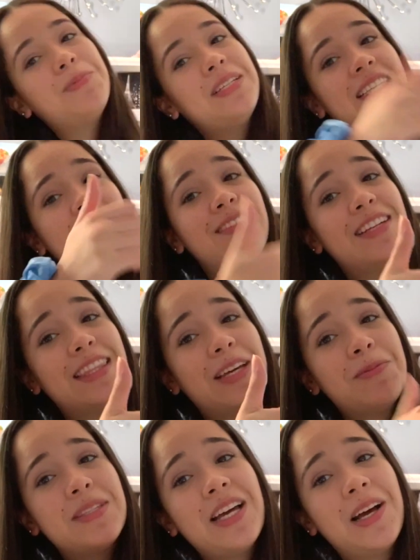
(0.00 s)
Please give it a
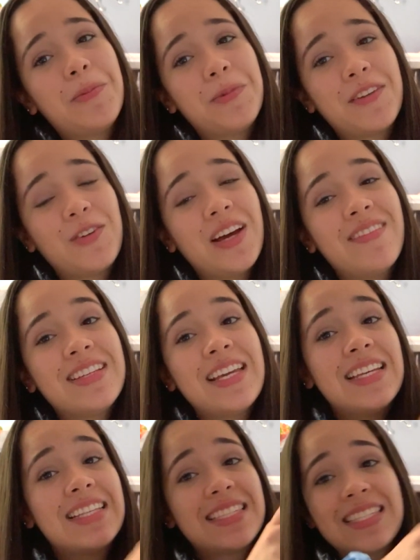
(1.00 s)
thumbs up, and if you haven't
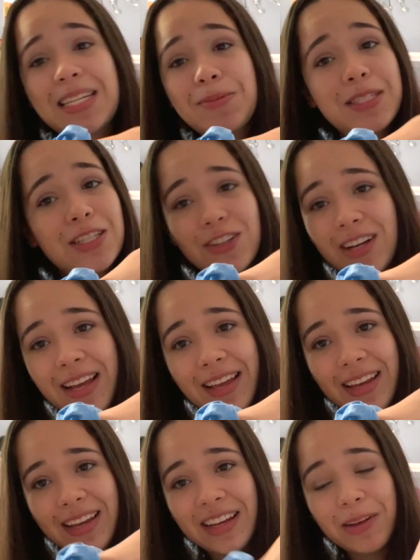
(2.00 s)
yet,
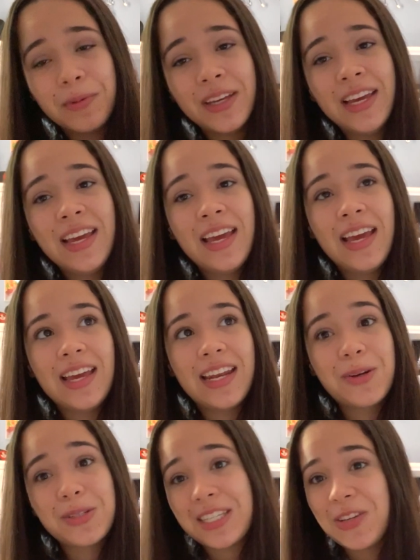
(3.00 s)
subscribe. And
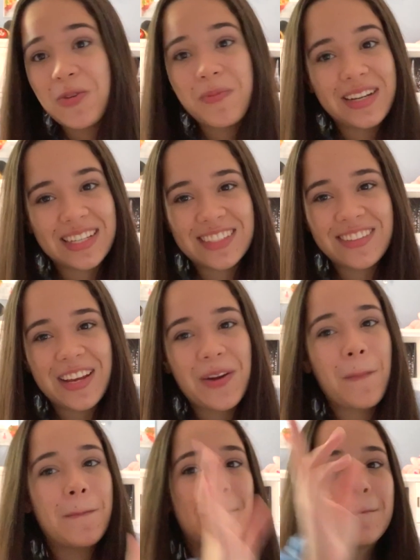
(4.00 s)
I will see you in my next video.